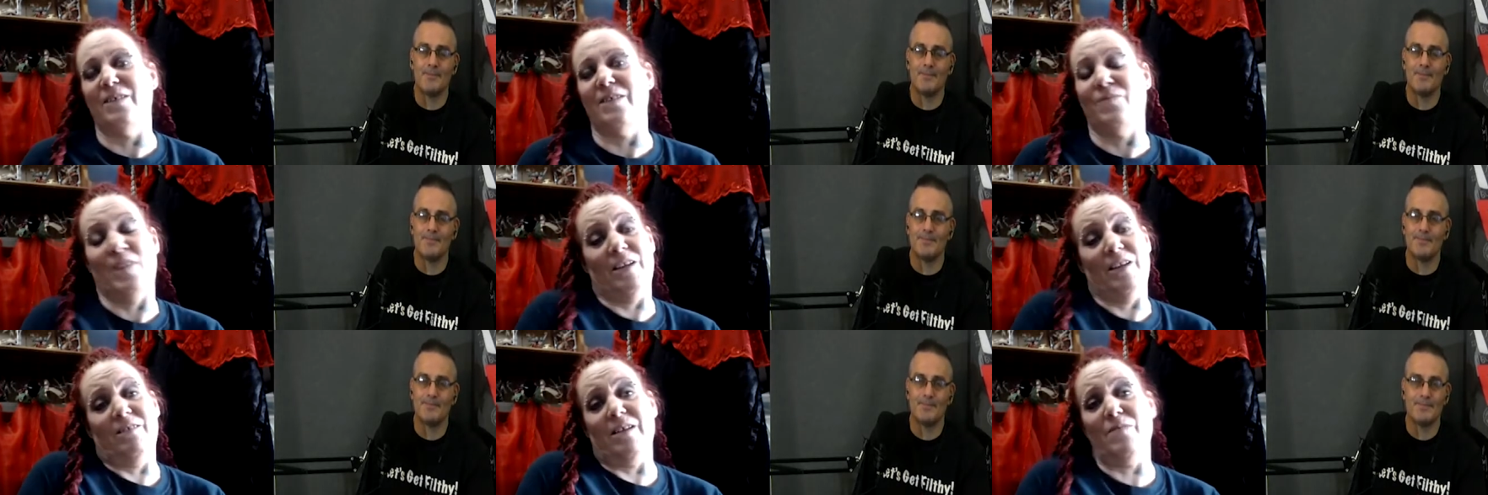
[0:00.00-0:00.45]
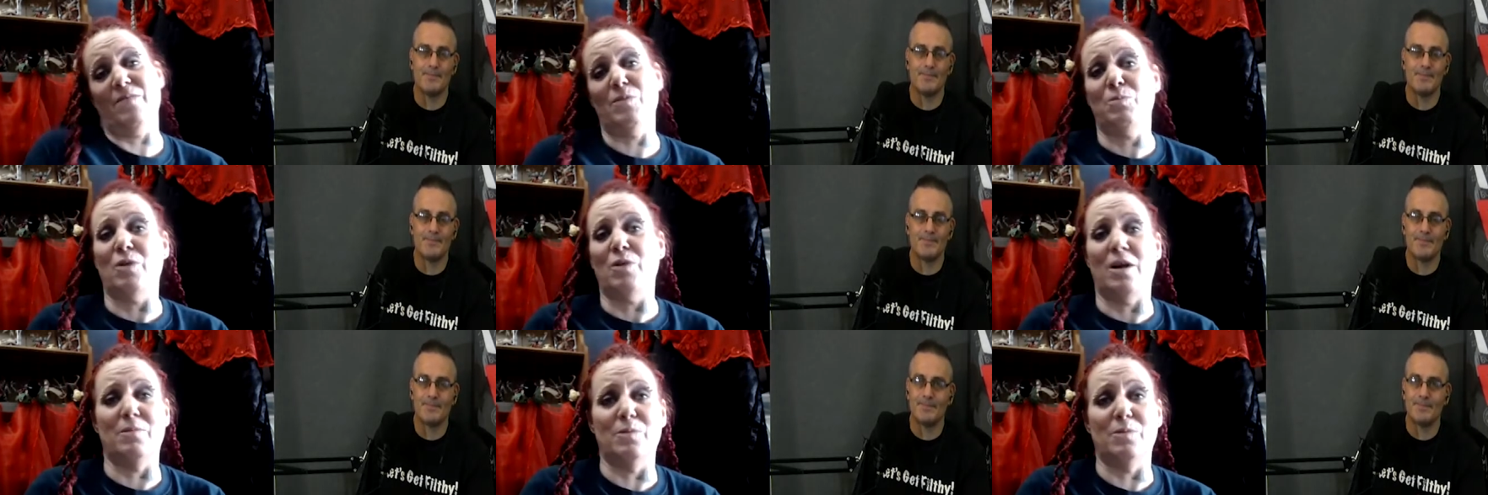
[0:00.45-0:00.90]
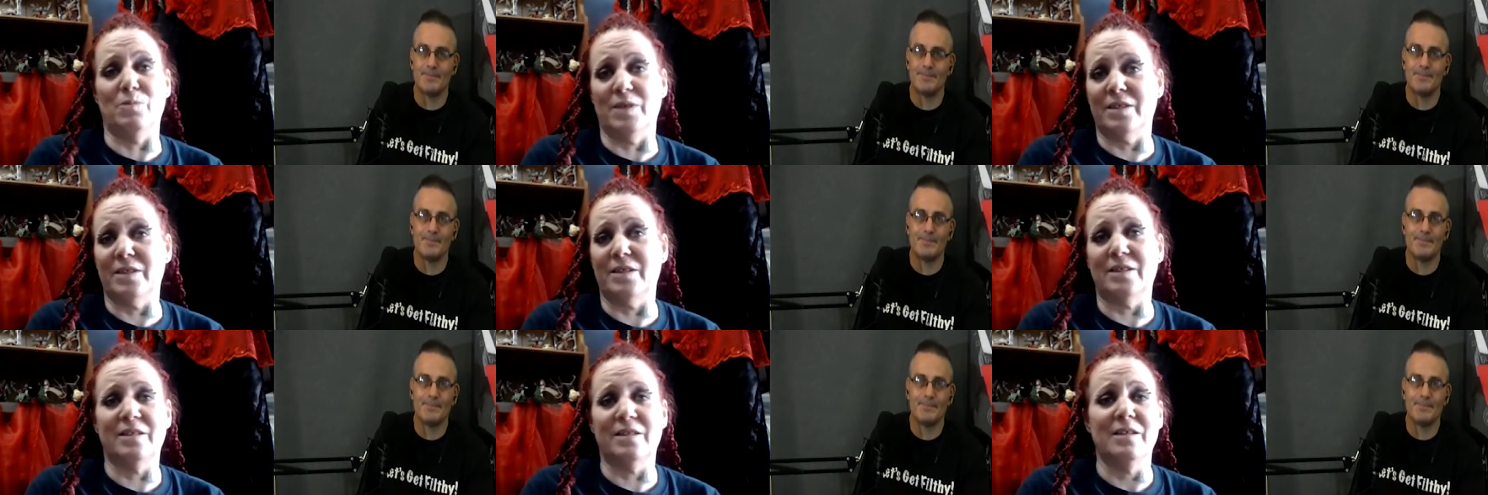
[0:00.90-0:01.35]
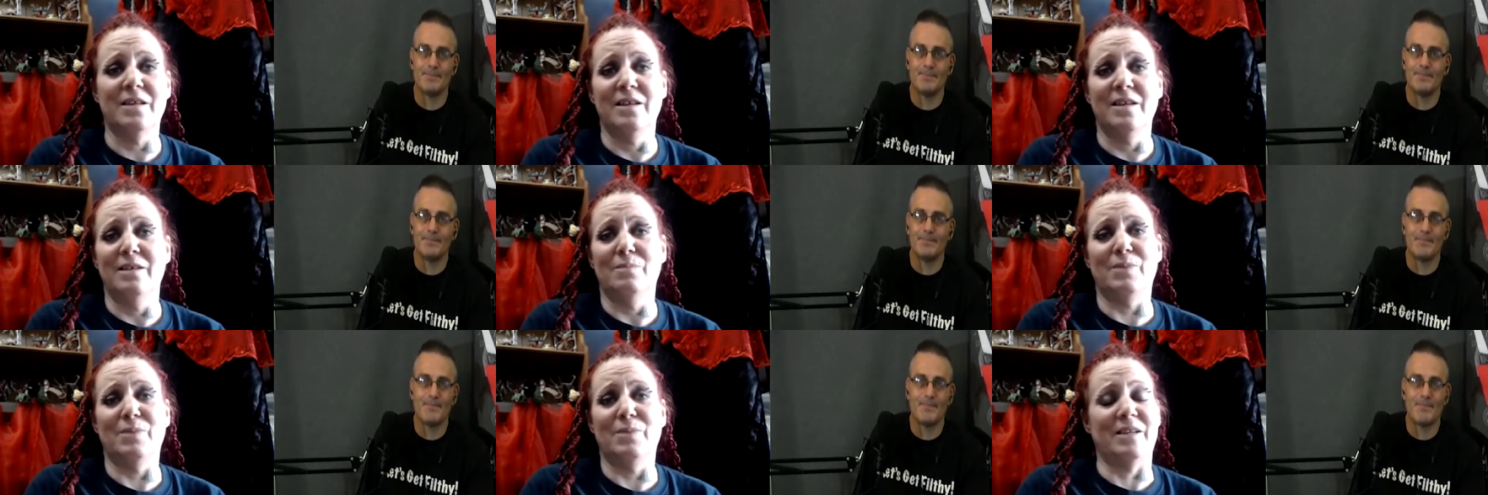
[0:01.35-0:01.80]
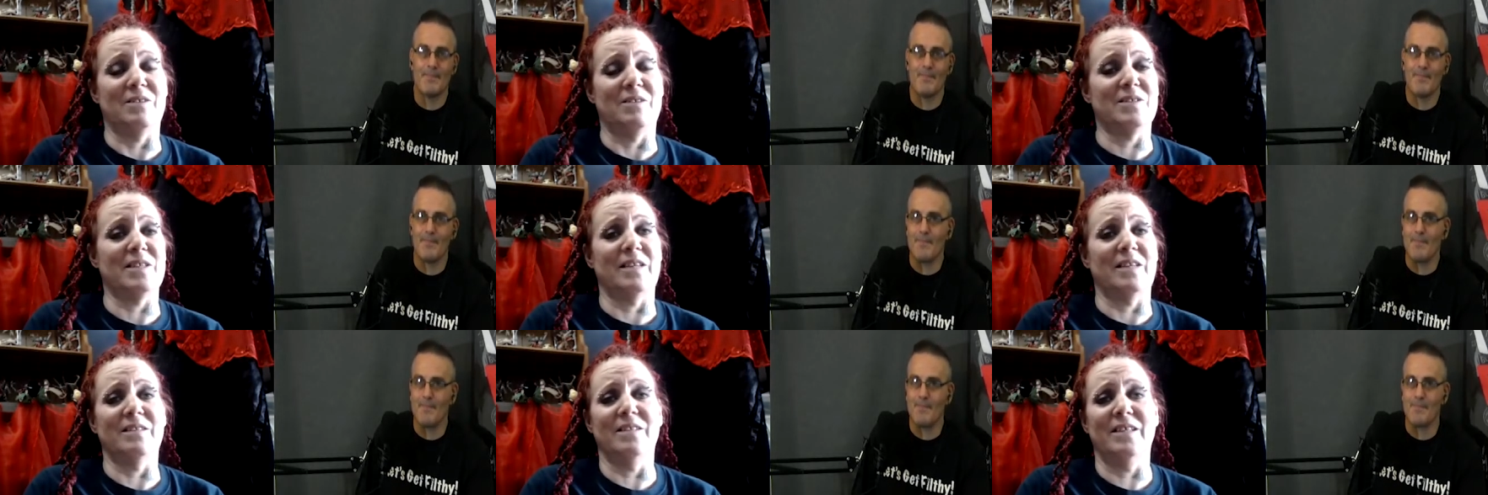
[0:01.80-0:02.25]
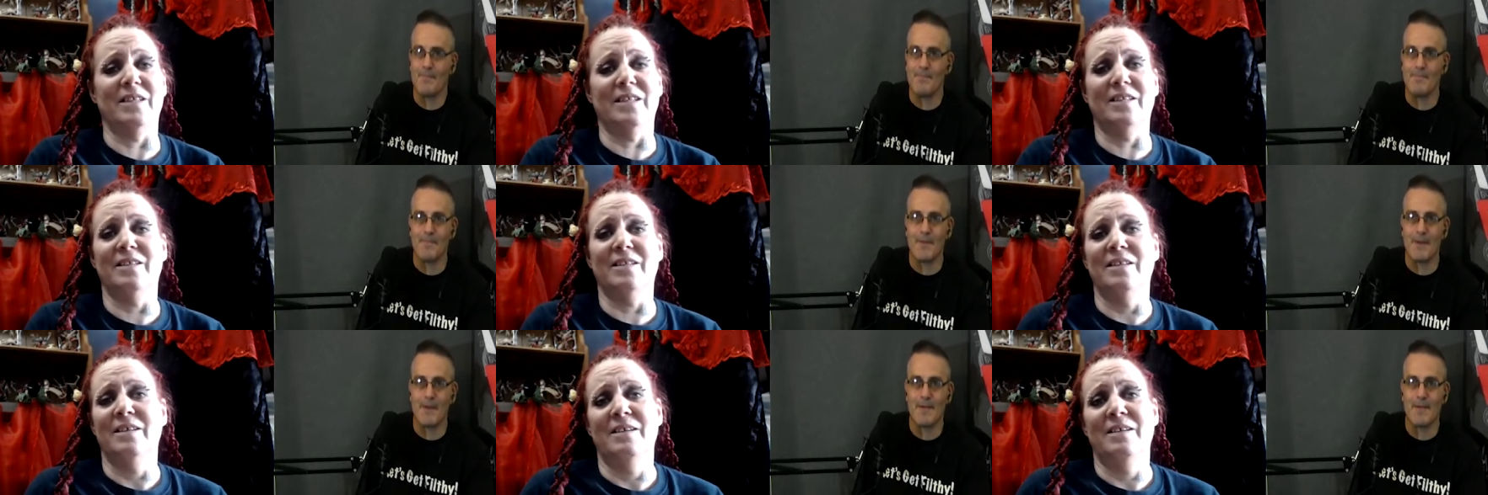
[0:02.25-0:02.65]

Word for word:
Speaker 1: They don't have a problem with it, but now suddenly